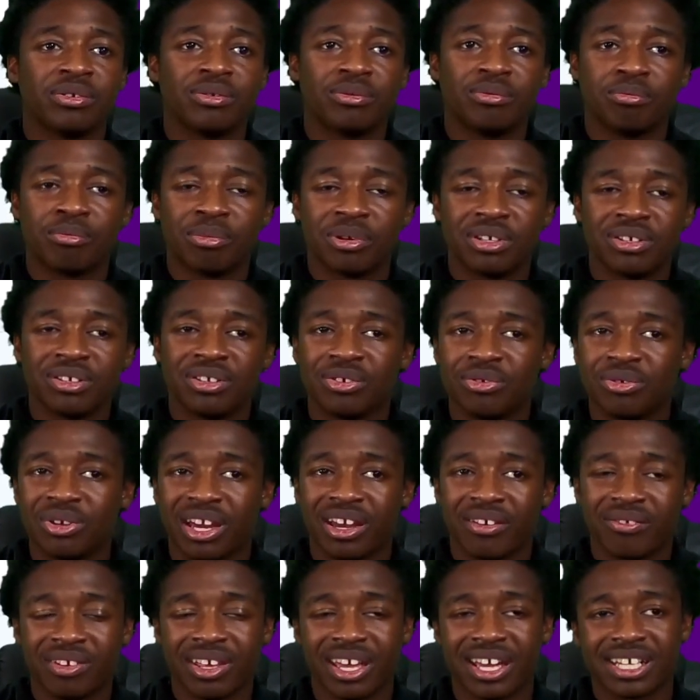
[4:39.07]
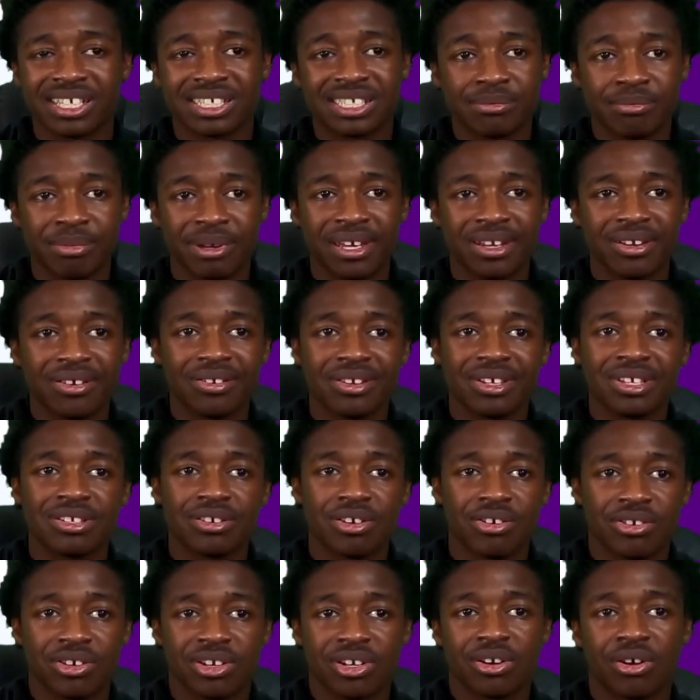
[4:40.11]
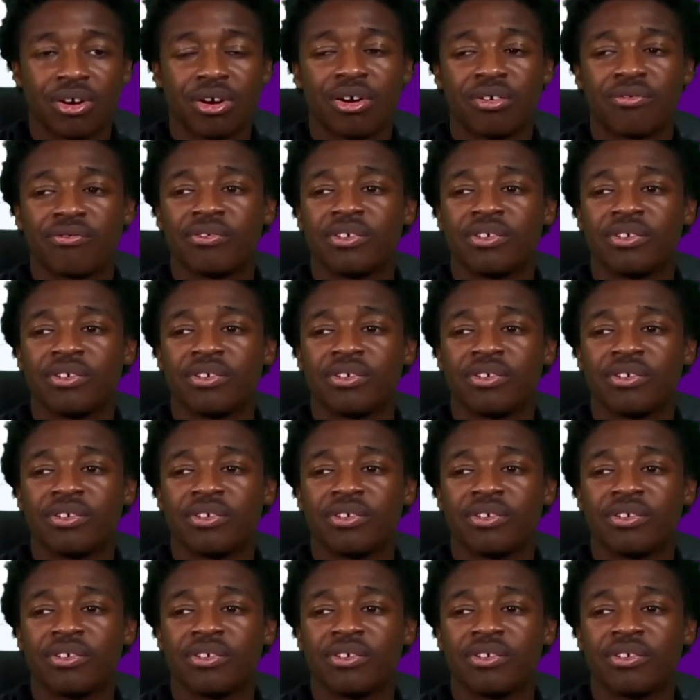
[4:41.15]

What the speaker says: but you'd have to actually manually turn it off.